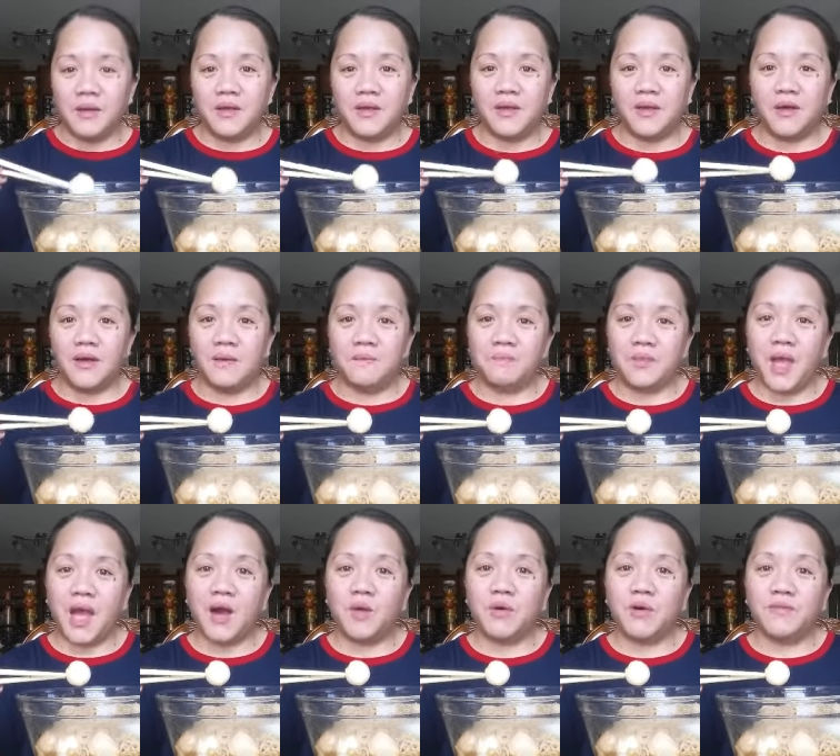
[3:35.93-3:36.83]
Um,
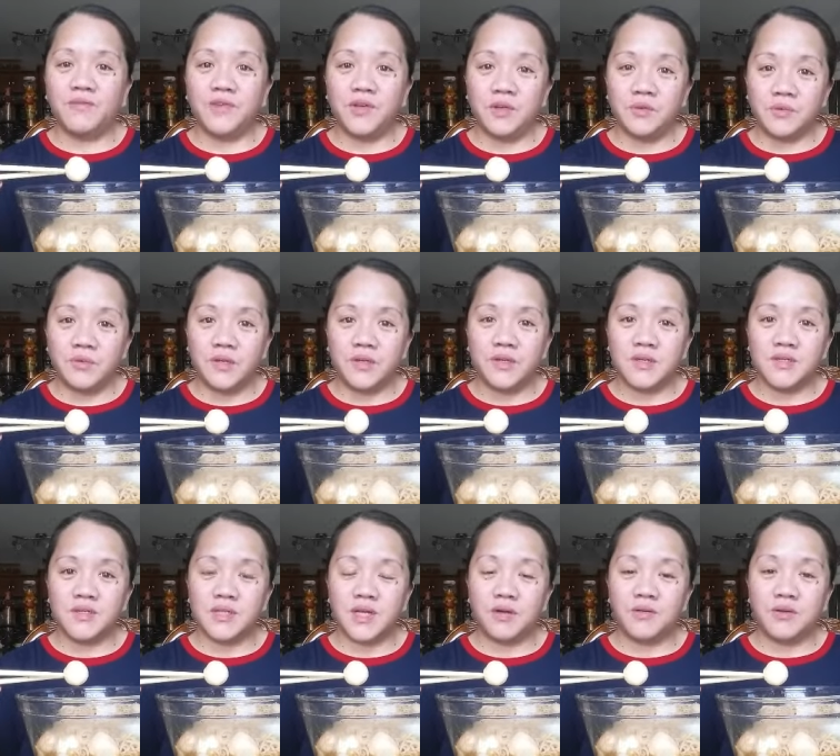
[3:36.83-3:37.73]
our
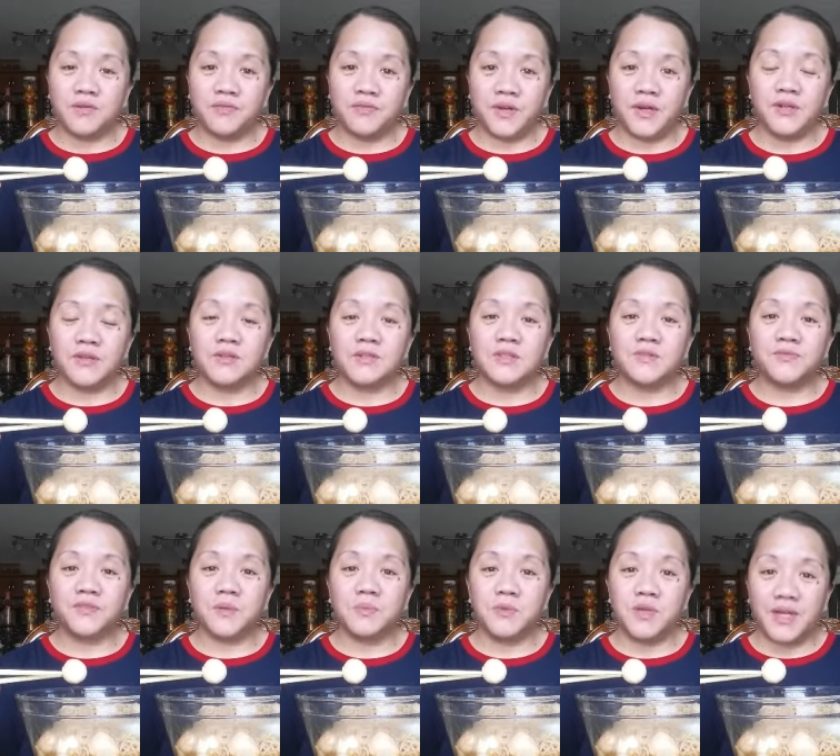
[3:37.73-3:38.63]
viewers, our
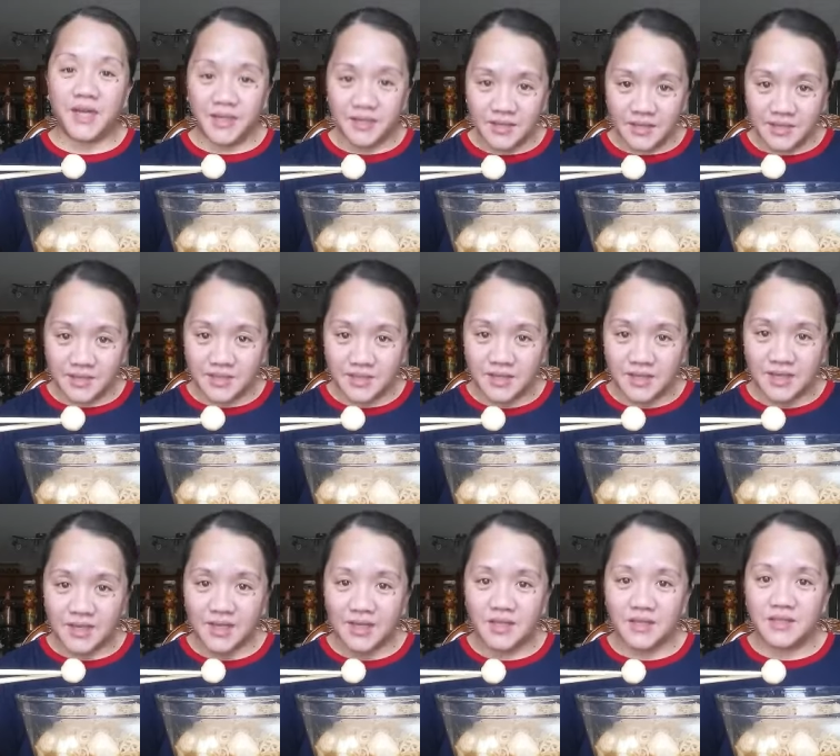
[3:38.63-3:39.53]
friends from United
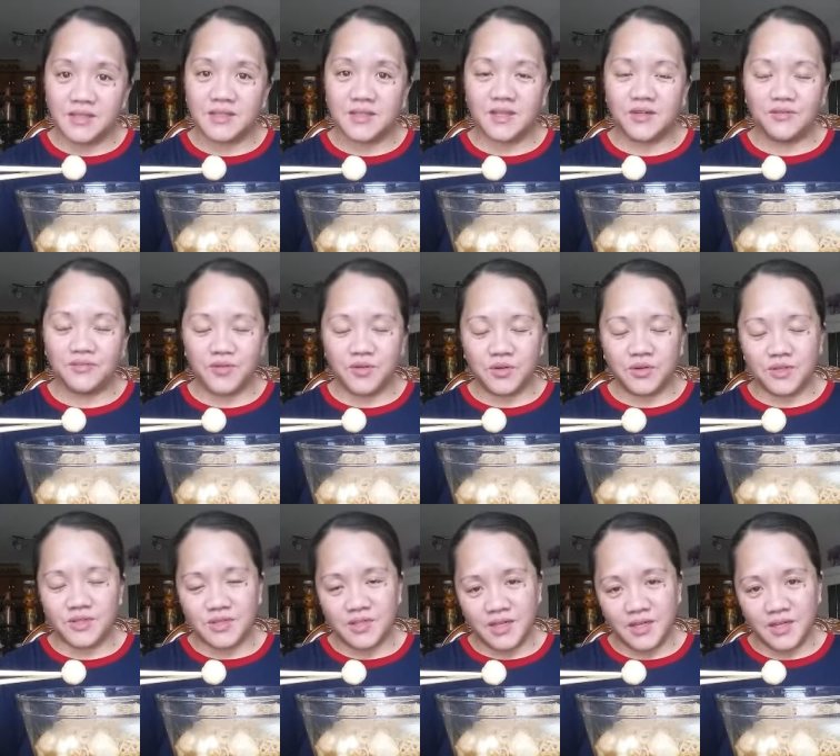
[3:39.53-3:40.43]
States, and of
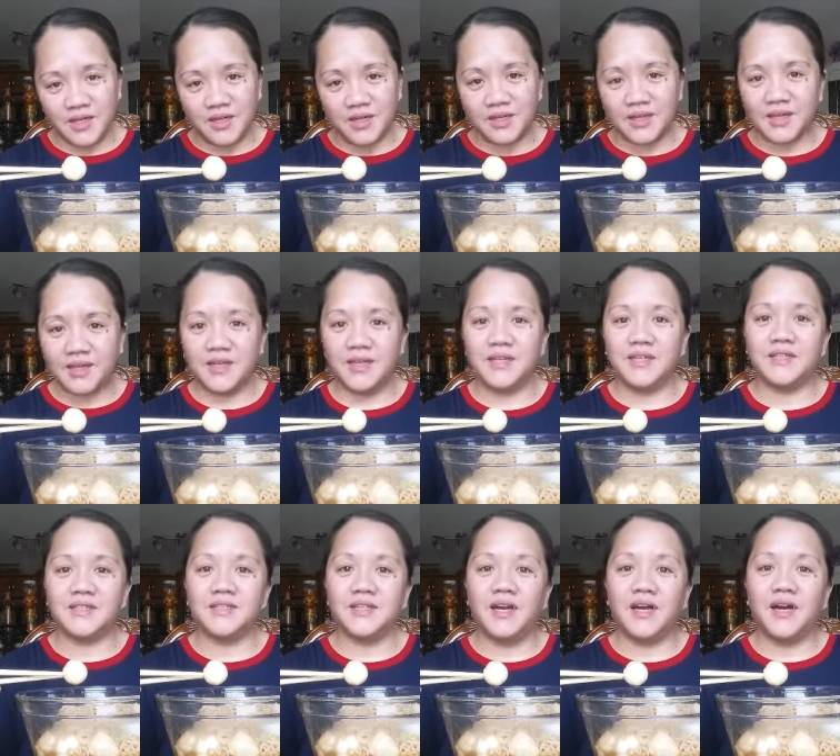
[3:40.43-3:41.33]
course here in
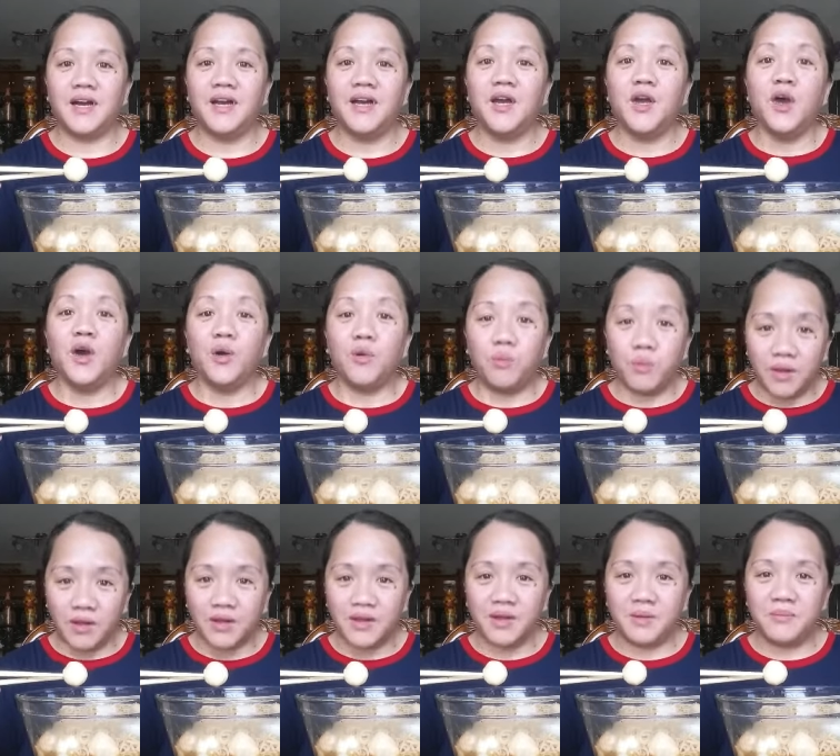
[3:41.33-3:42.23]
Canada.
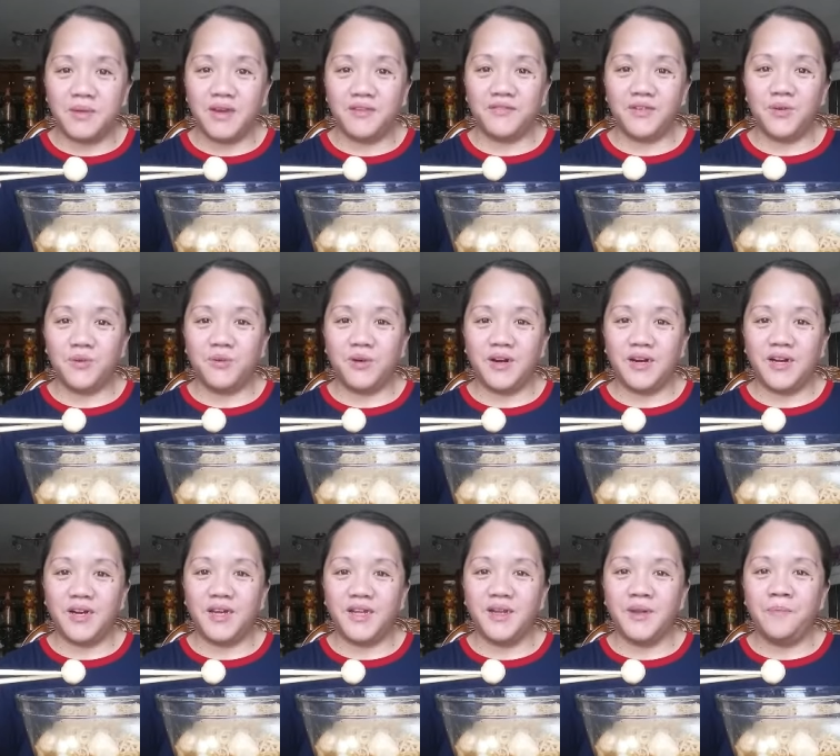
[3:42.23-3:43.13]
Welcome
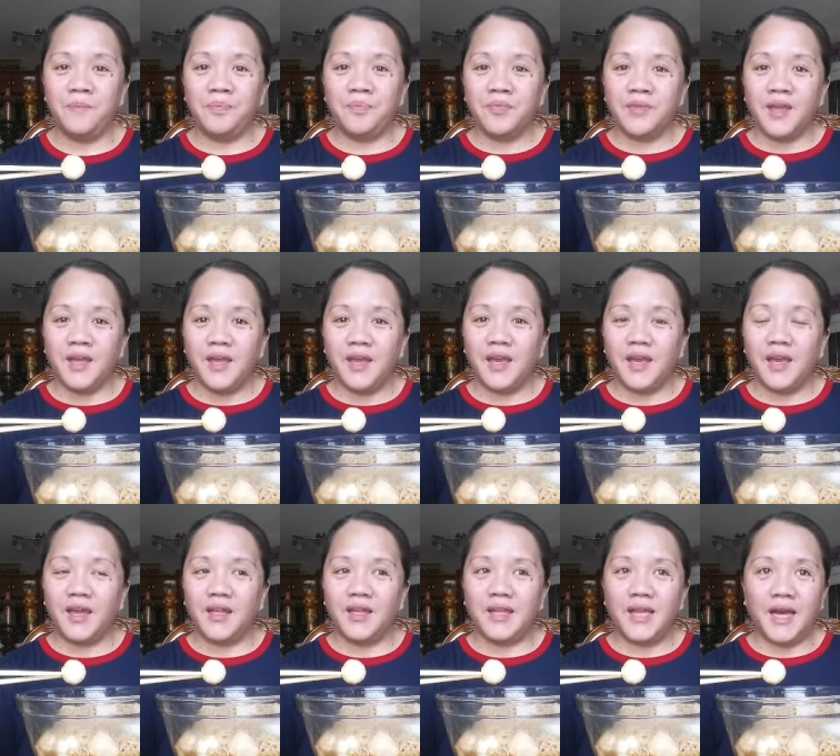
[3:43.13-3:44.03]
everyone.
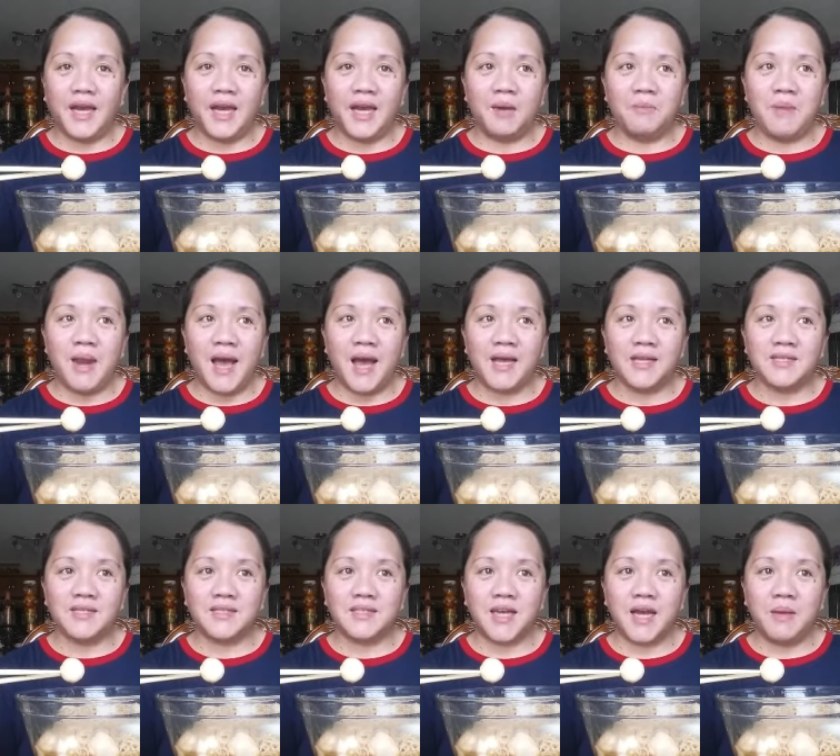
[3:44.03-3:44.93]
And um,
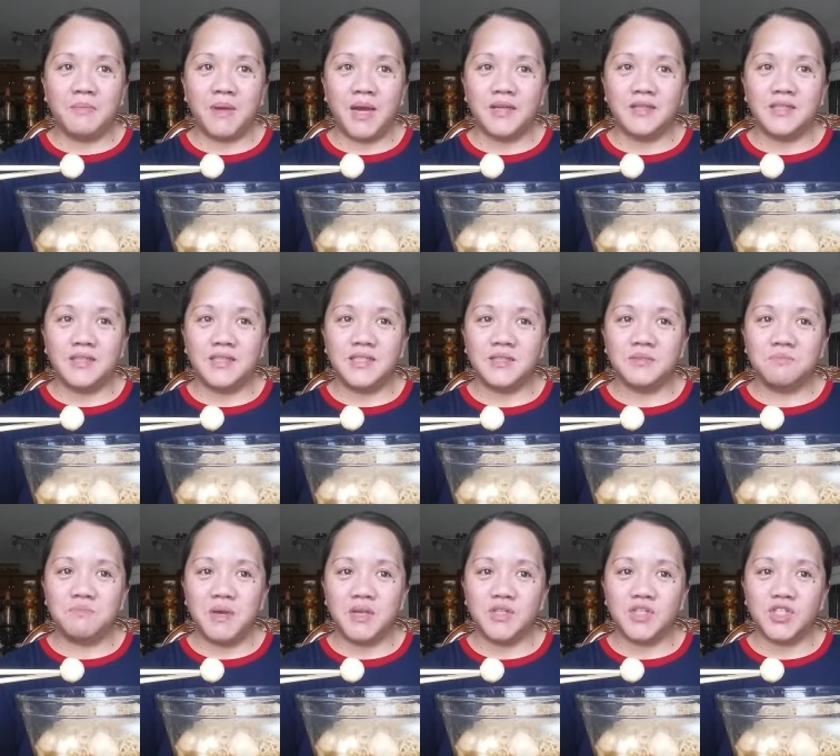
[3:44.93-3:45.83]
last time I
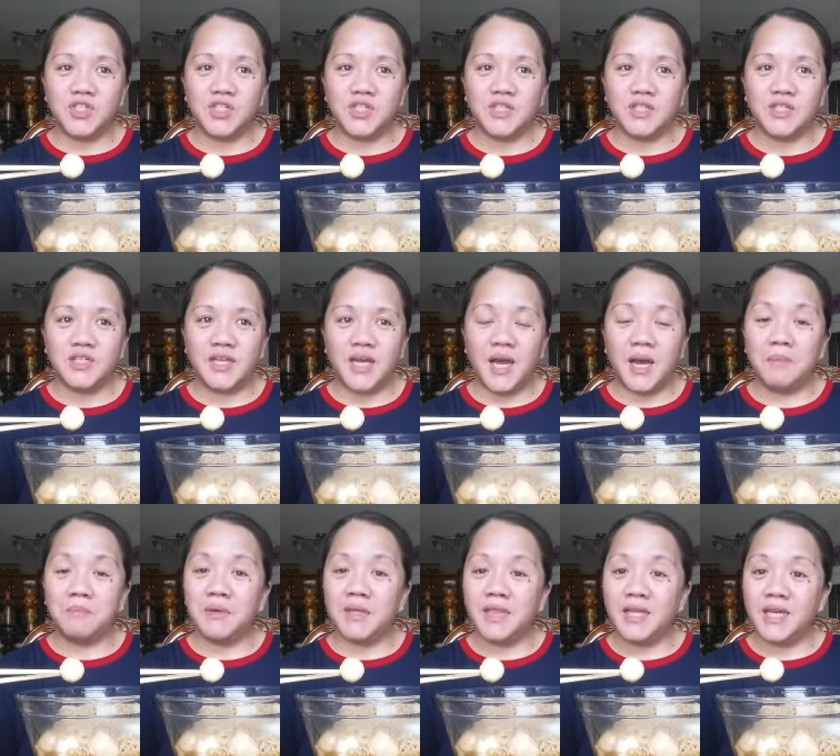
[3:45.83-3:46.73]
didn't mention
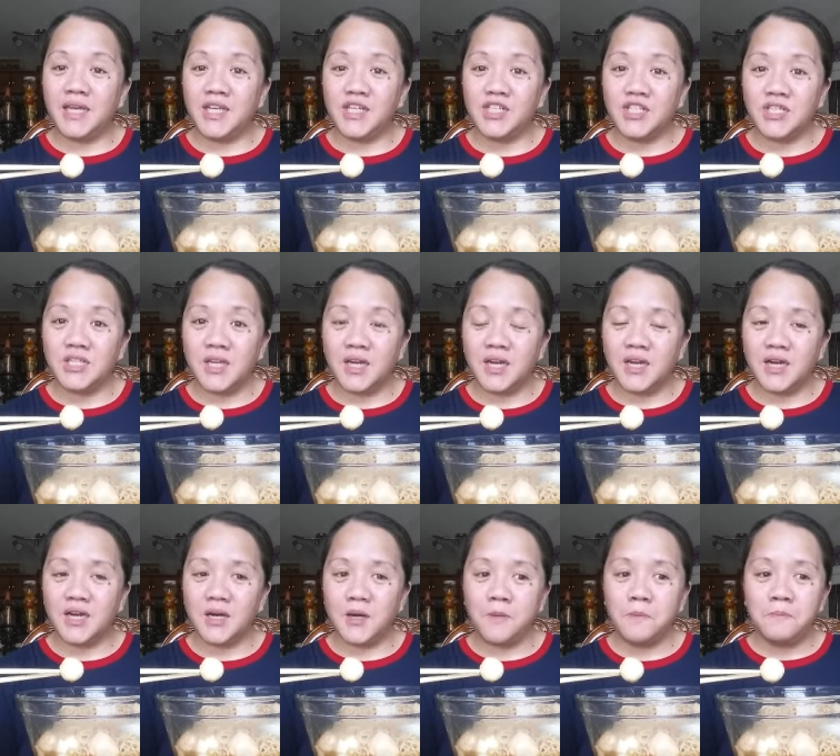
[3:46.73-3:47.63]
uh,
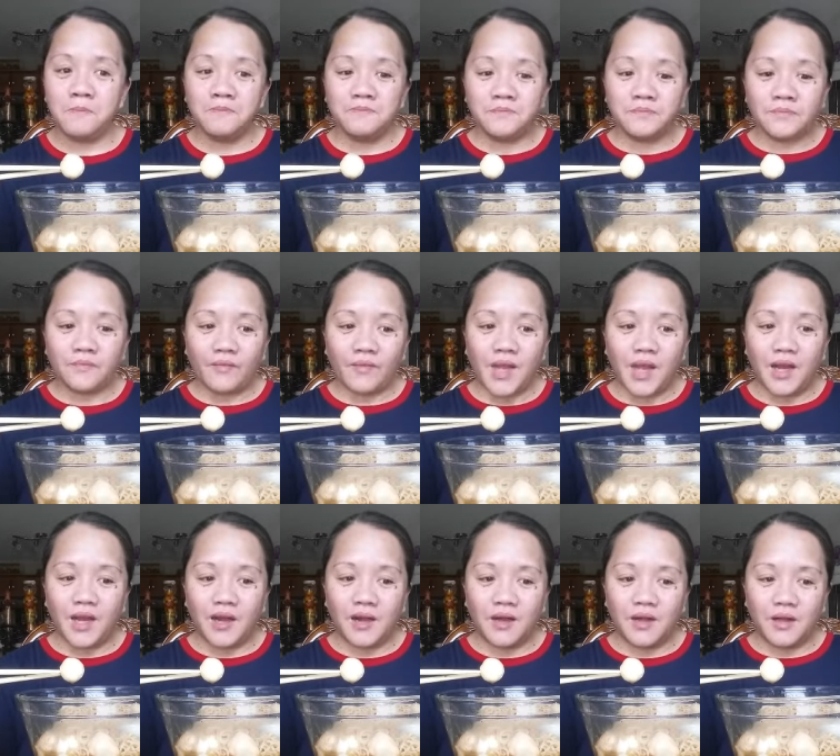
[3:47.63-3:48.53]
Malaysia,
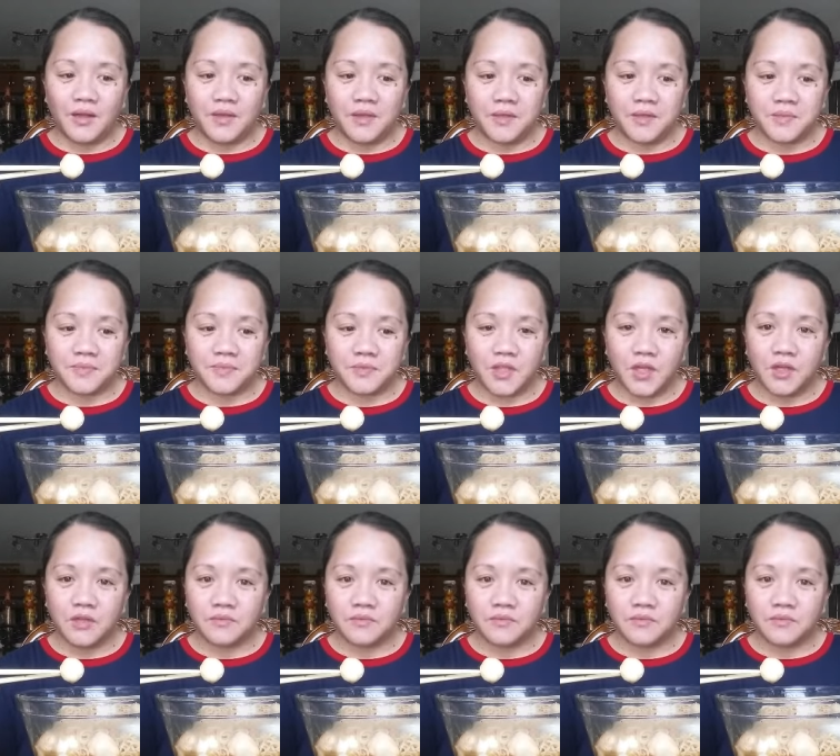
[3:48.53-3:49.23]
um,